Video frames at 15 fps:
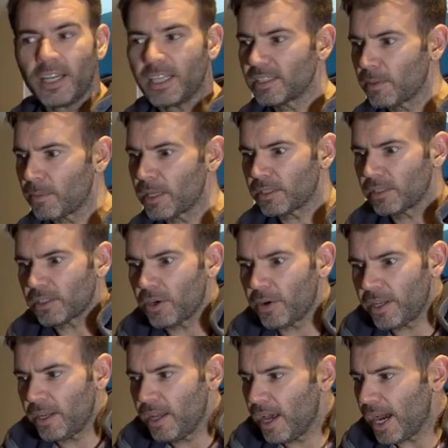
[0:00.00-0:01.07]
And someone else is
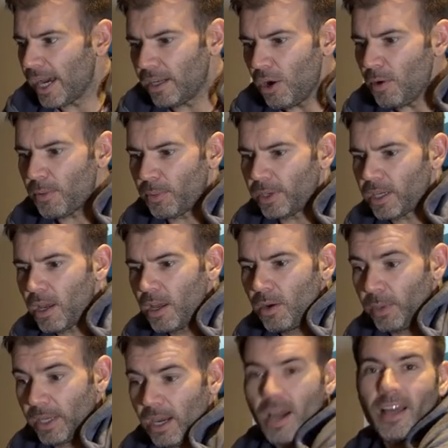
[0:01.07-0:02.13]
going, I know, but we,
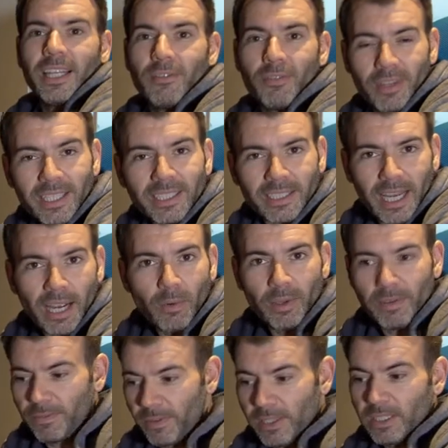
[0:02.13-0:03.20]
we can't leave this out.
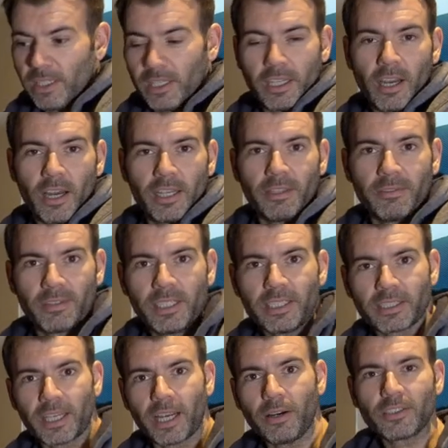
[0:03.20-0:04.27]
We physically can't leave
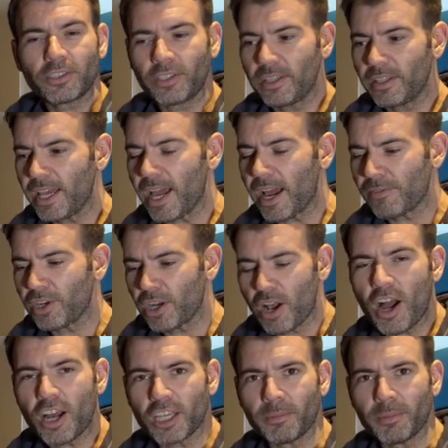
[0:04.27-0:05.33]
this out. So you're there having an
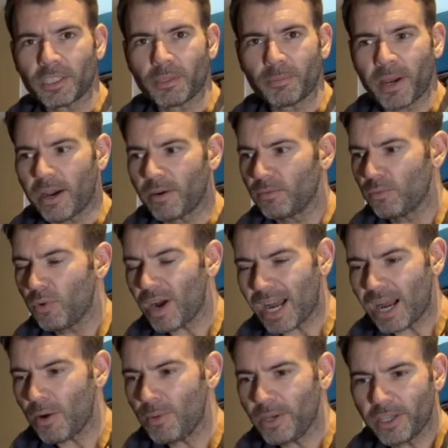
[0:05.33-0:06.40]
argument about, well,
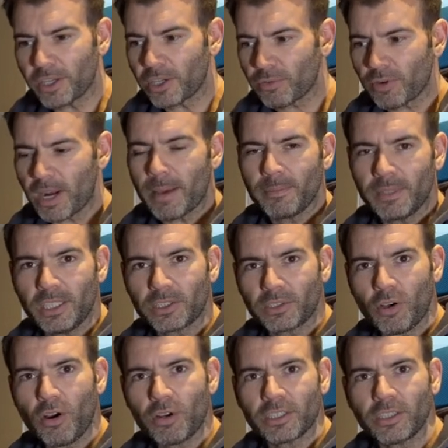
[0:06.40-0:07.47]
how are we gonna cram these
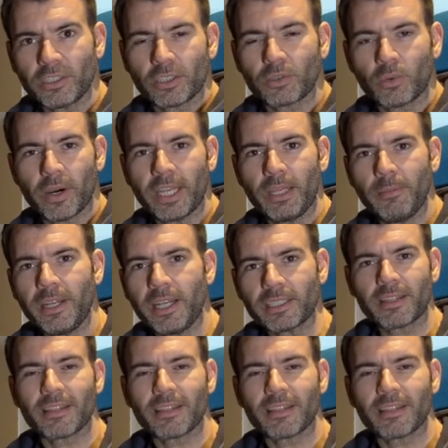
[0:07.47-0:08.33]
songs into 20 minutes?